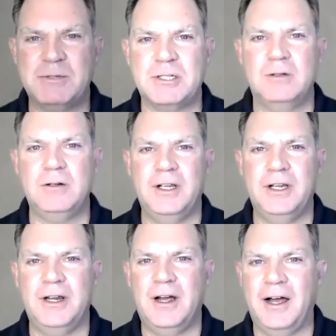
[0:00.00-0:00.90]

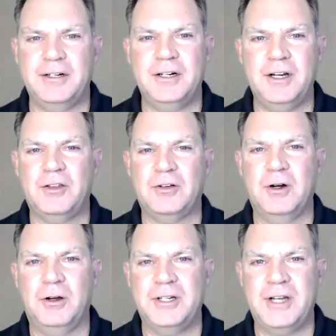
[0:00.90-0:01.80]
absolutely honored and
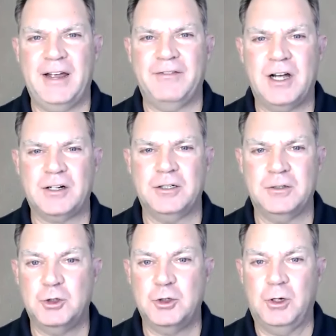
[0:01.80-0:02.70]
thrilled to have
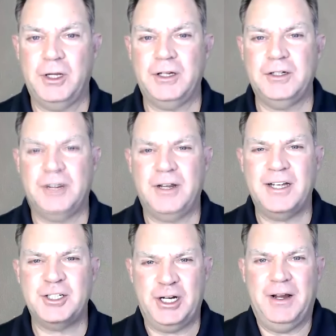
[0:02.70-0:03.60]
Dr. Julia
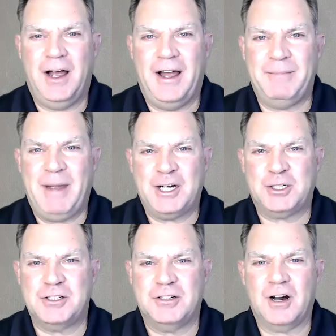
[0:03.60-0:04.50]
DiGangi on
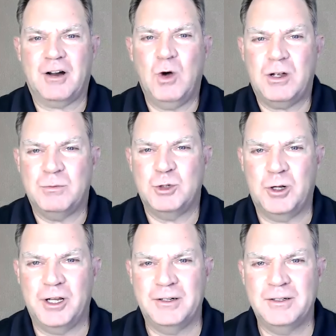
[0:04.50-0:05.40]
Passion Struck. Welcome,
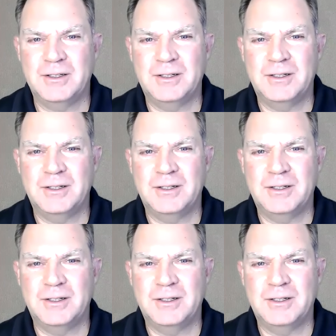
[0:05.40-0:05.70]
Julia.